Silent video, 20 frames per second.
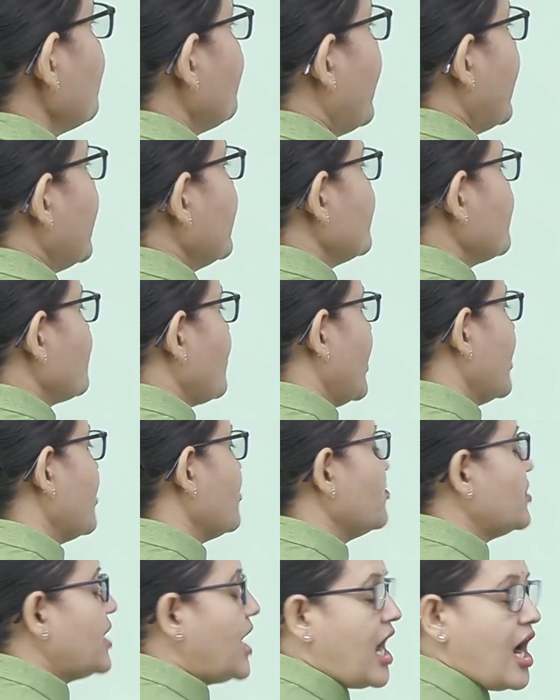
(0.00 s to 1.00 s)
to find square
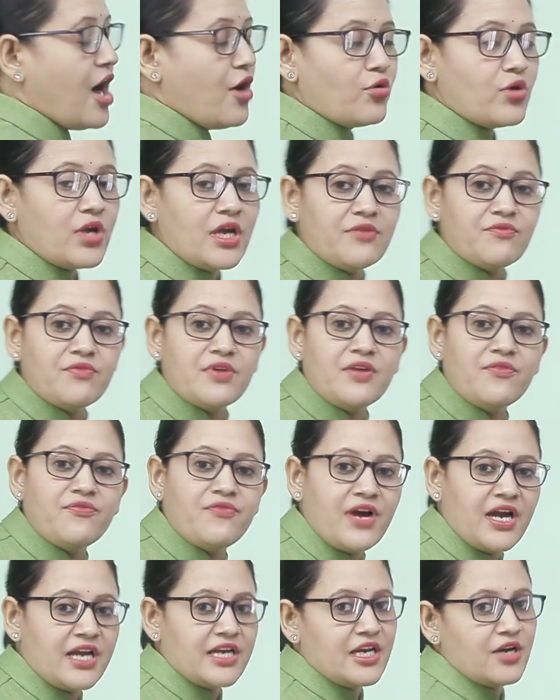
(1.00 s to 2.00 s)
root. How can we
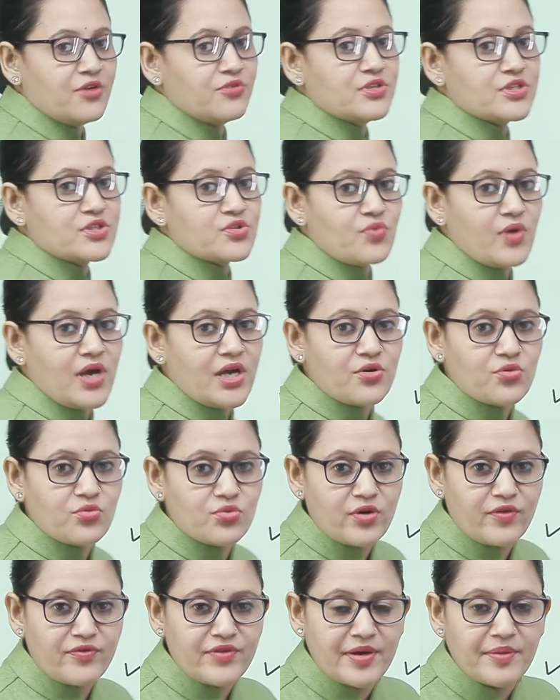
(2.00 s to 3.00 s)
find out the square
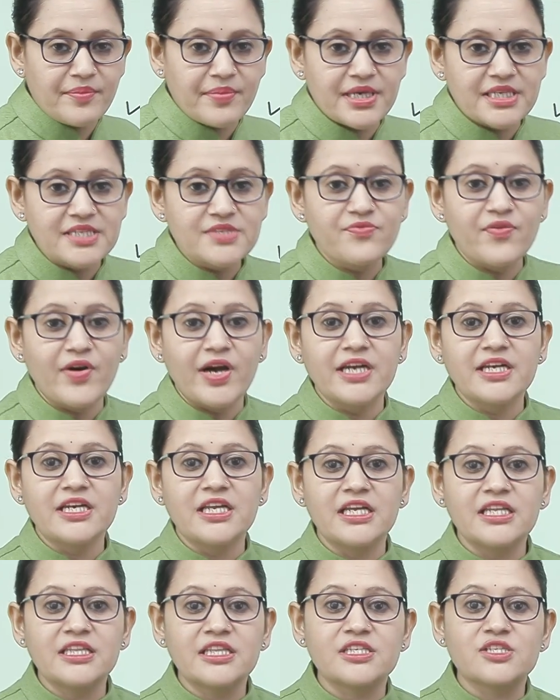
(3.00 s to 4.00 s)
root of numbers?
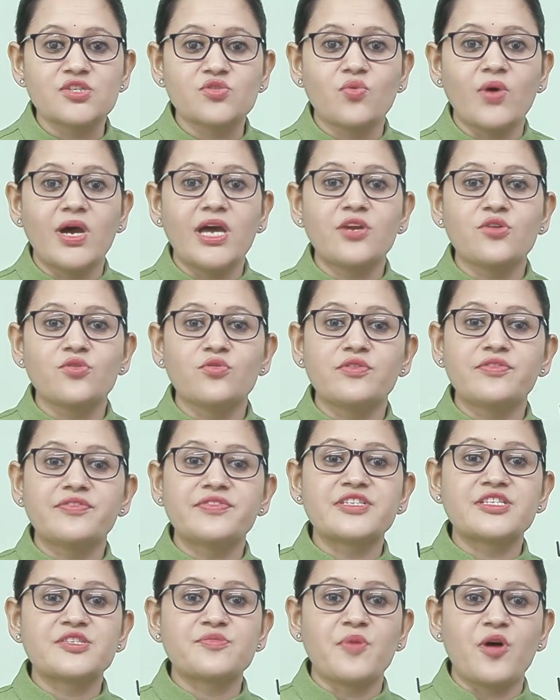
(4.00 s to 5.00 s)
Finding the square root of
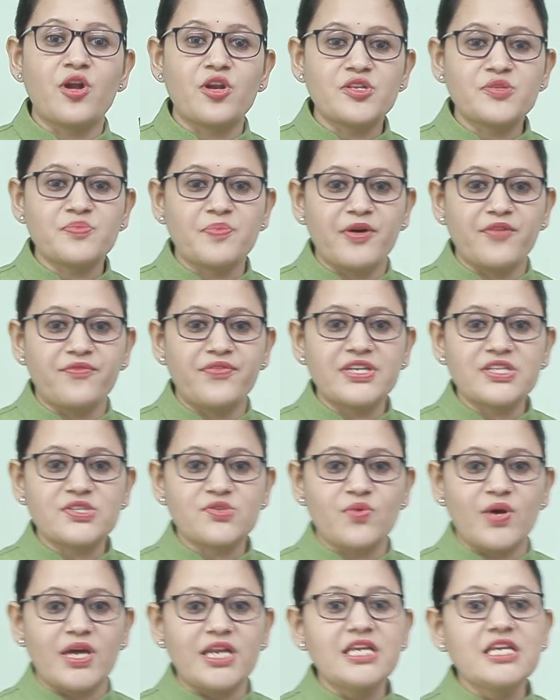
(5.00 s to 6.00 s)
the smallest perfect
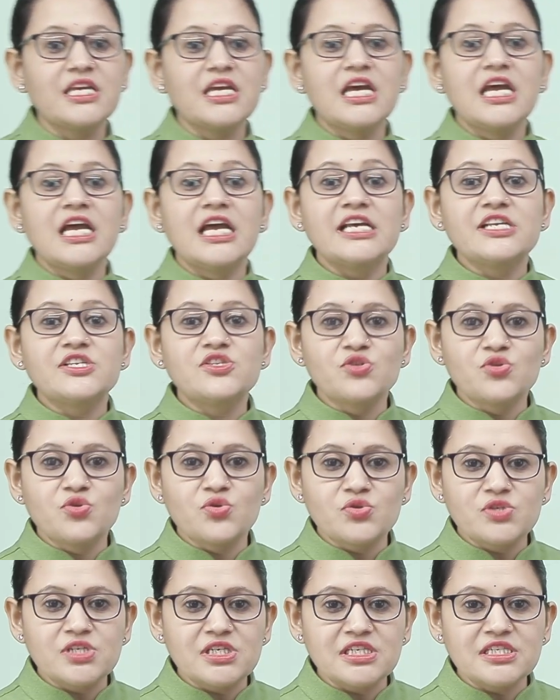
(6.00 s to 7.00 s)
square is
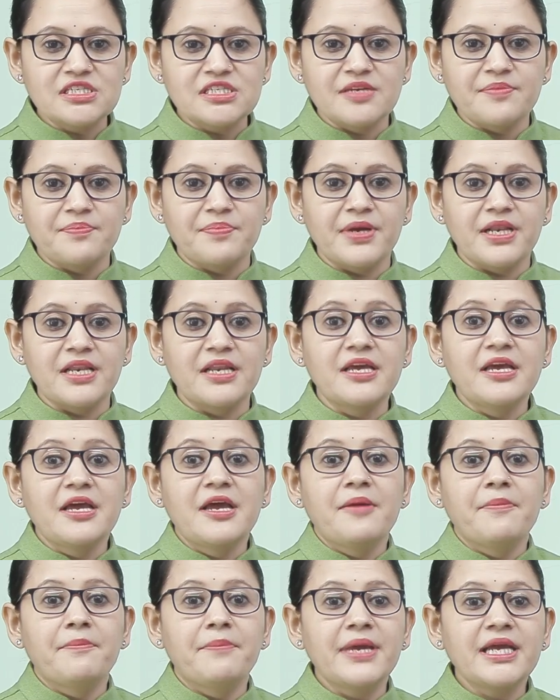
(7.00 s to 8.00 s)
usually simple
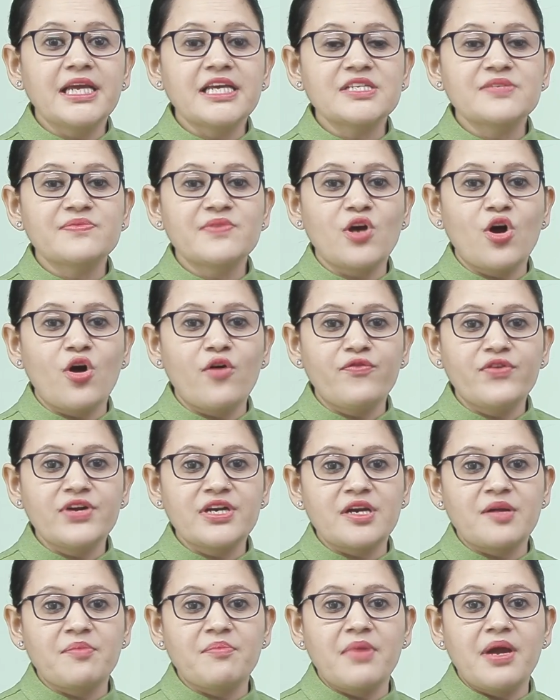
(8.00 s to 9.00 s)
because we often
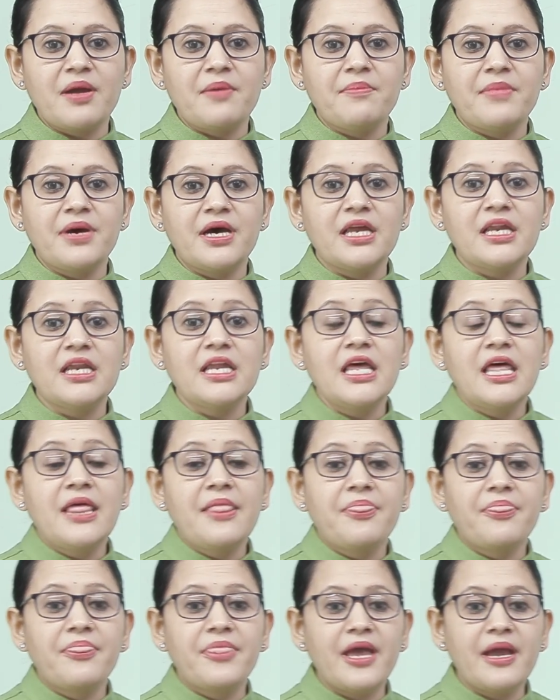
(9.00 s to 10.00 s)
remember
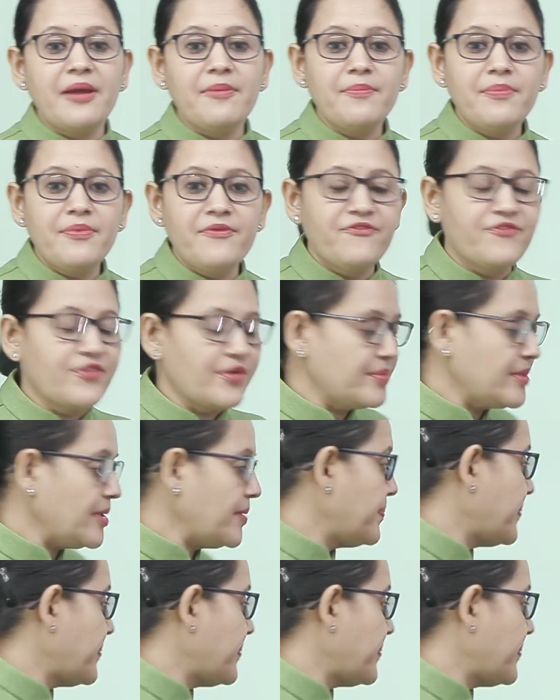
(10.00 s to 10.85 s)
them from the